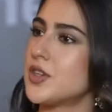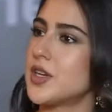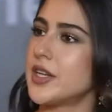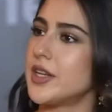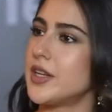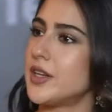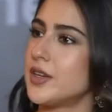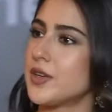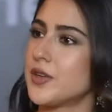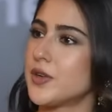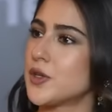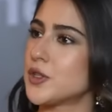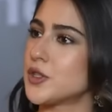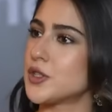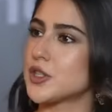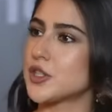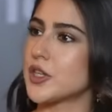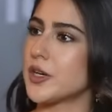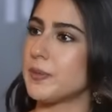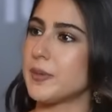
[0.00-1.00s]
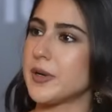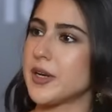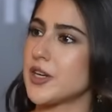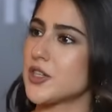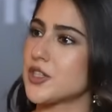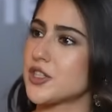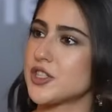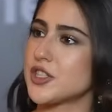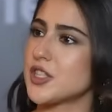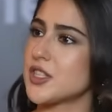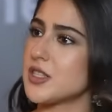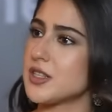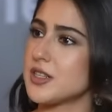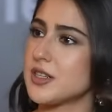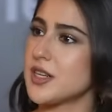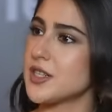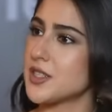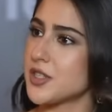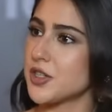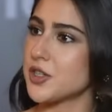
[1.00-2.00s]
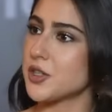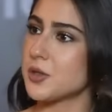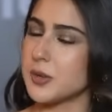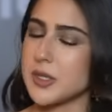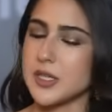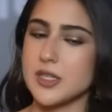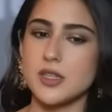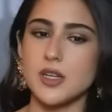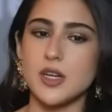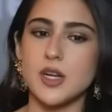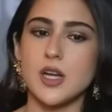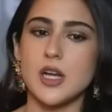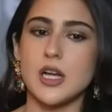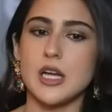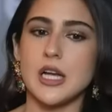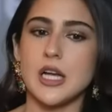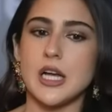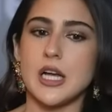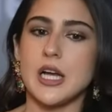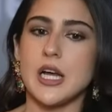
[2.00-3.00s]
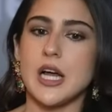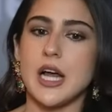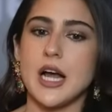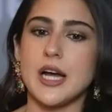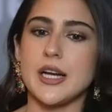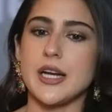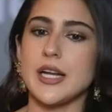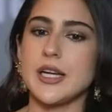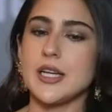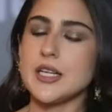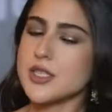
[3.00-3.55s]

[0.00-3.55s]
really good script, and I should just listen to it. And I